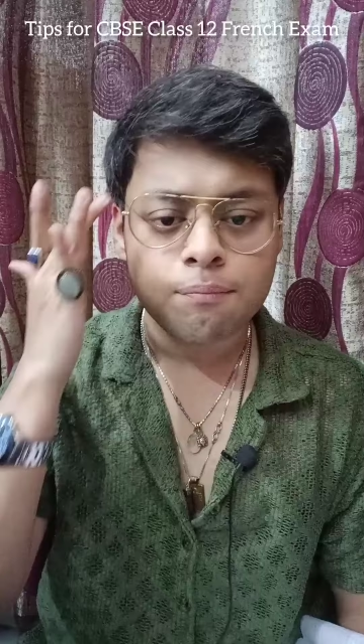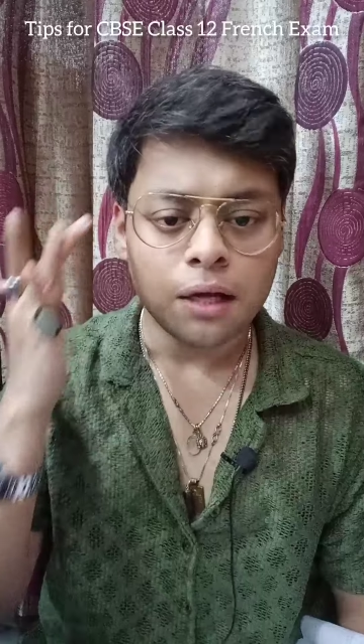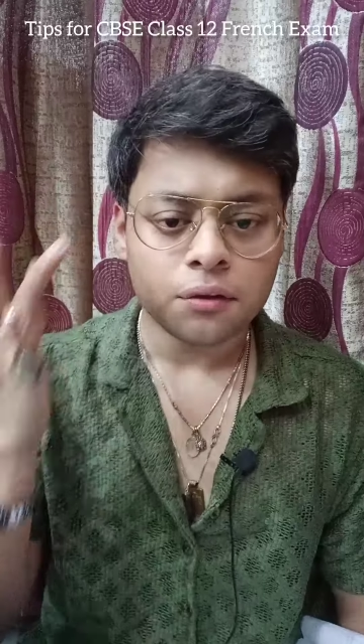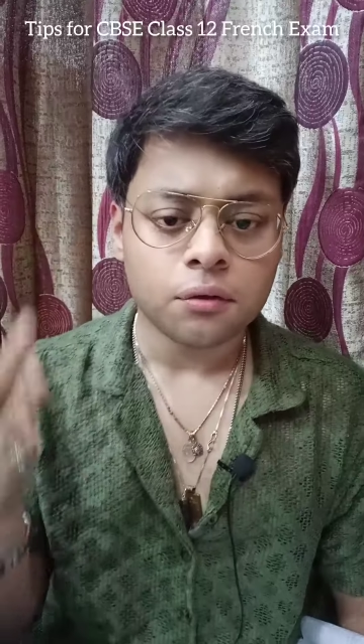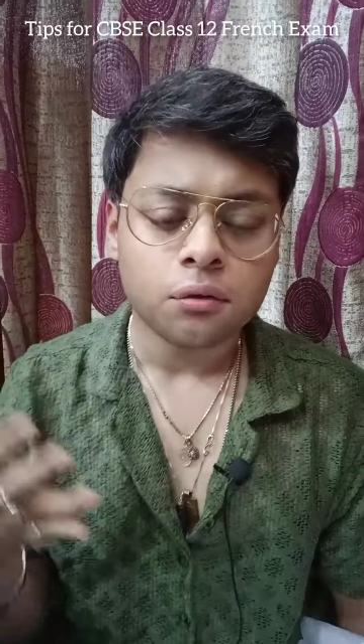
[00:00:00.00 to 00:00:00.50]

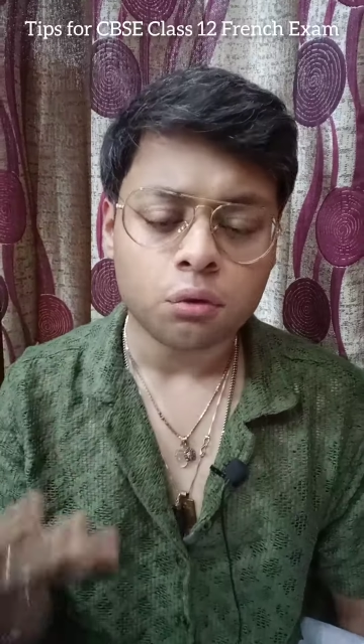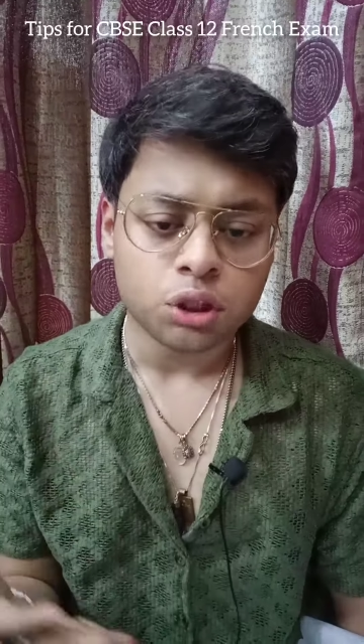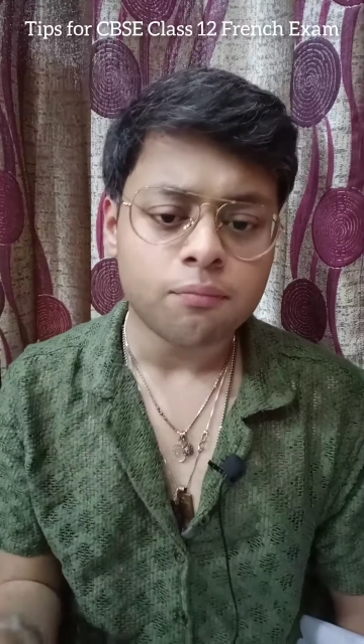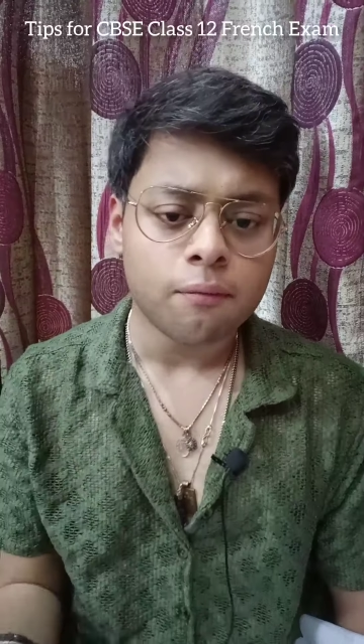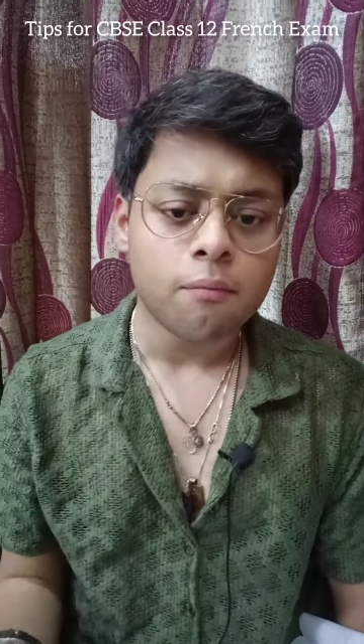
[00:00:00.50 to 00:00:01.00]
pattern,
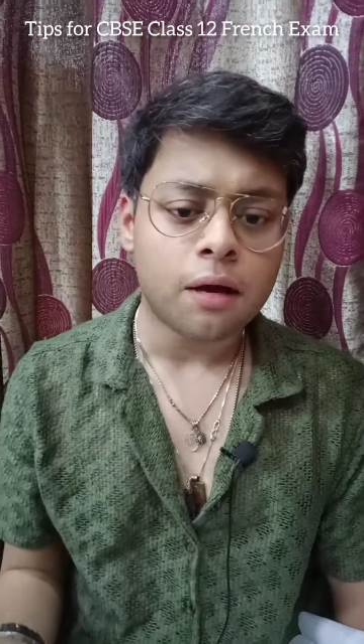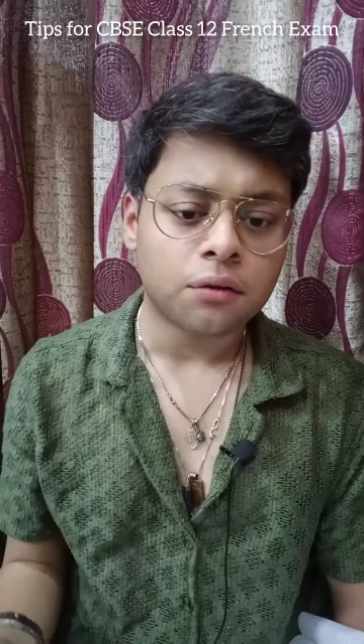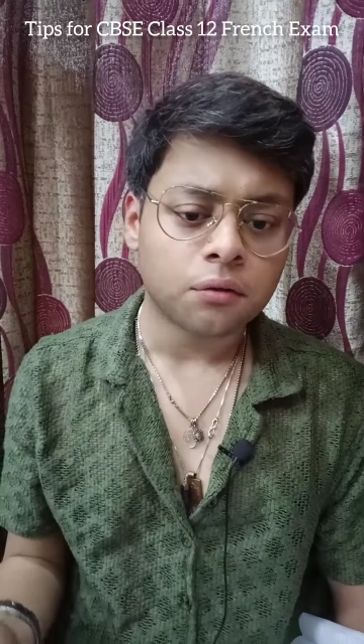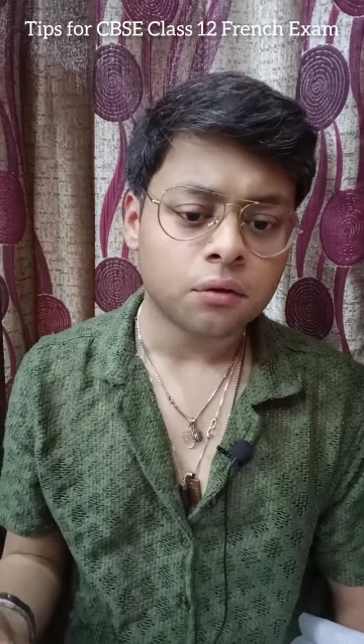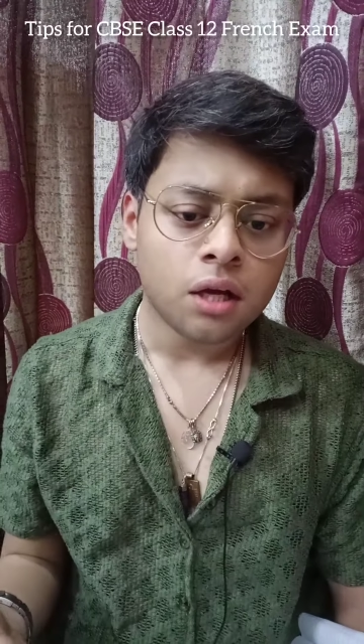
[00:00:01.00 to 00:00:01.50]
question paper
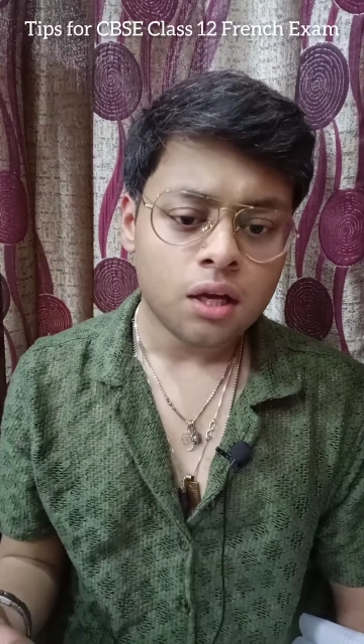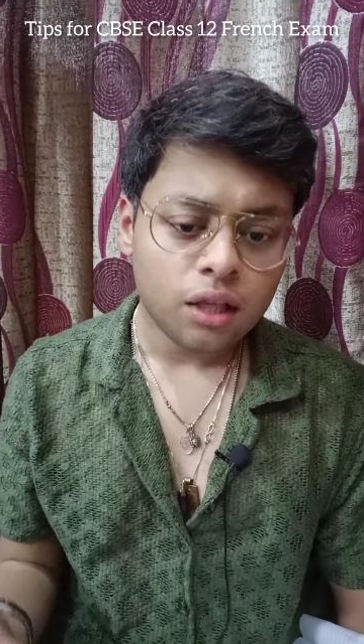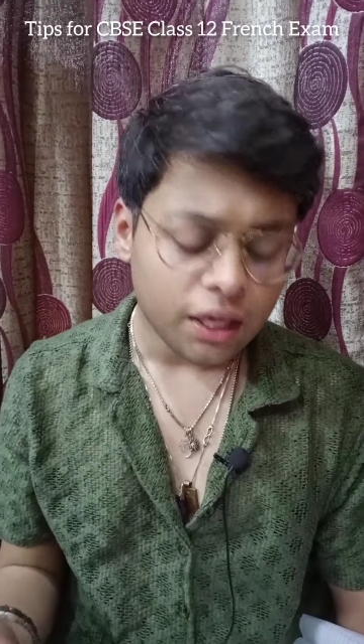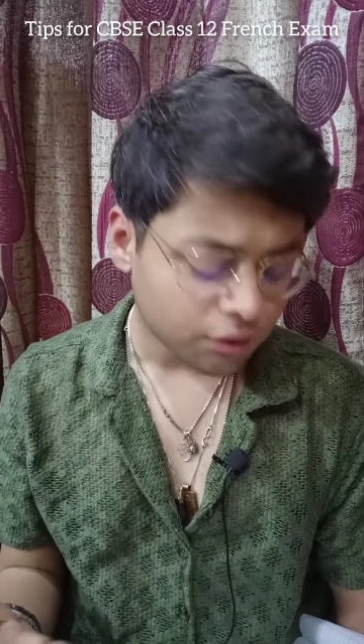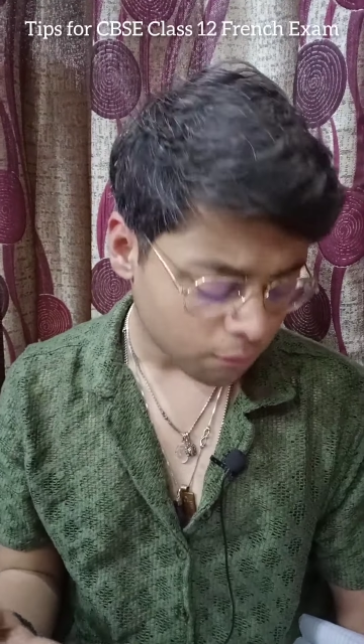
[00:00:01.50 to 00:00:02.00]
pattern,
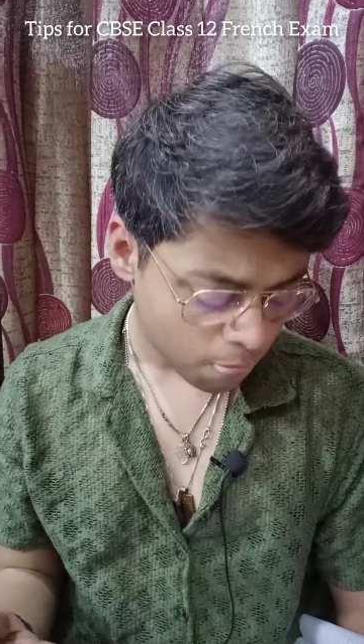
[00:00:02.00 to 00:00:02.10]
right?